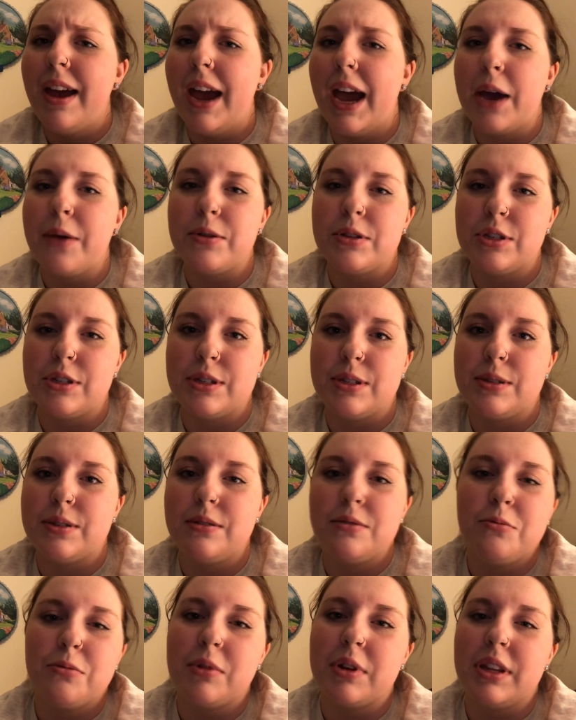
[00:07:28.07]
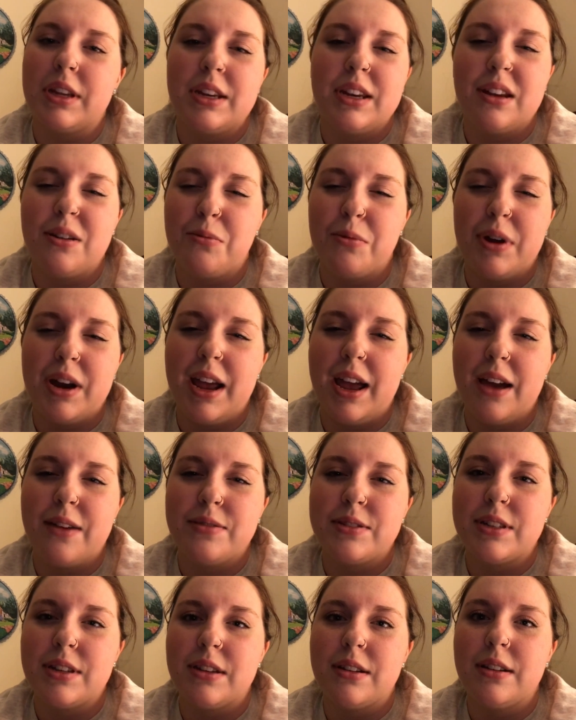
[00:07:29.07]
I was just really didn't want
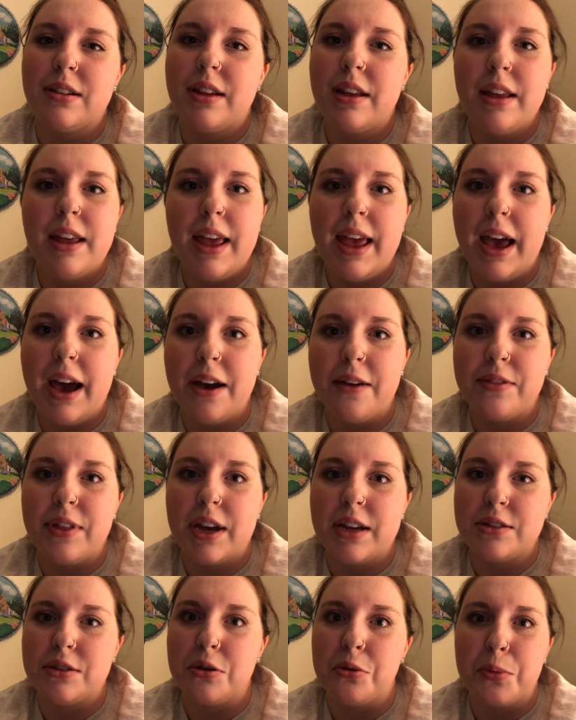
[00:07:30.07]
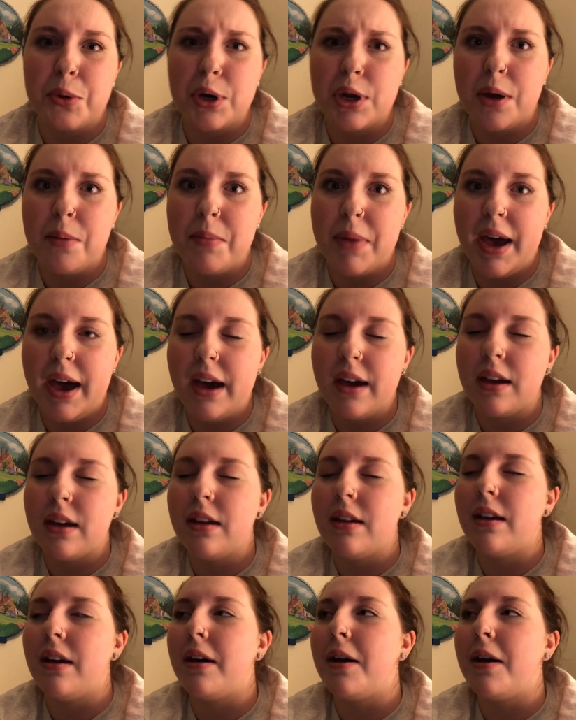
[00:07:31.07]
to have that tumor come back.